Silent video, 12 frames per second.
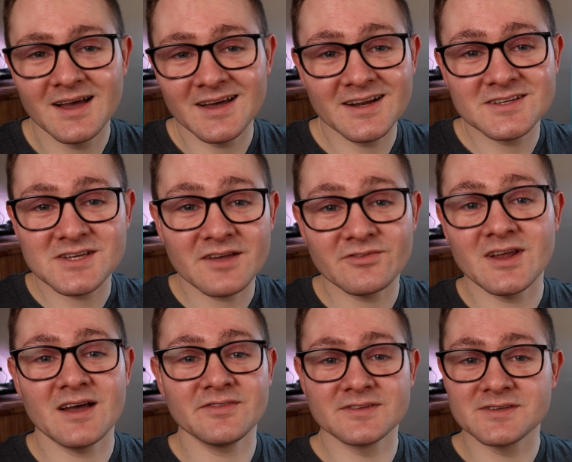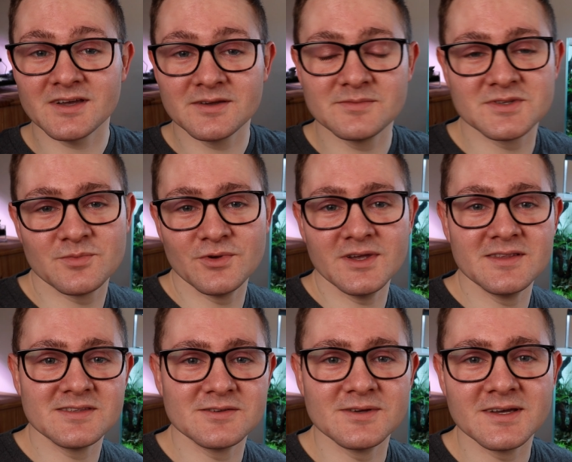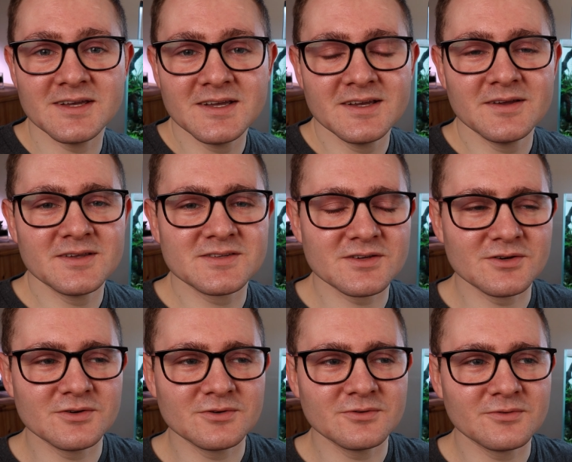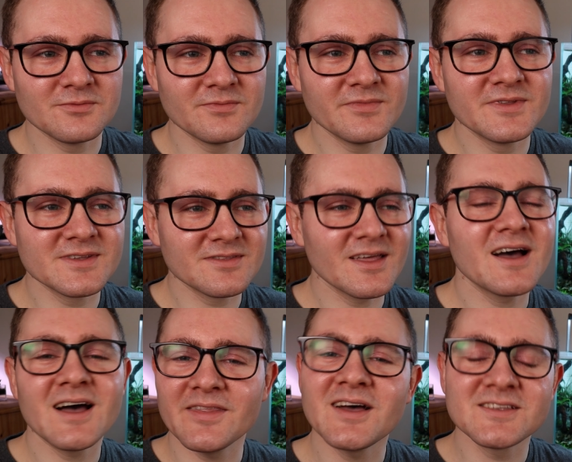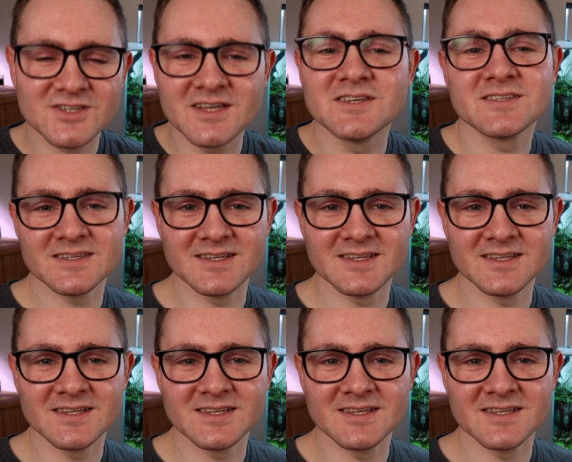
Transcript: and I just haven't had the time to put into it. So that changes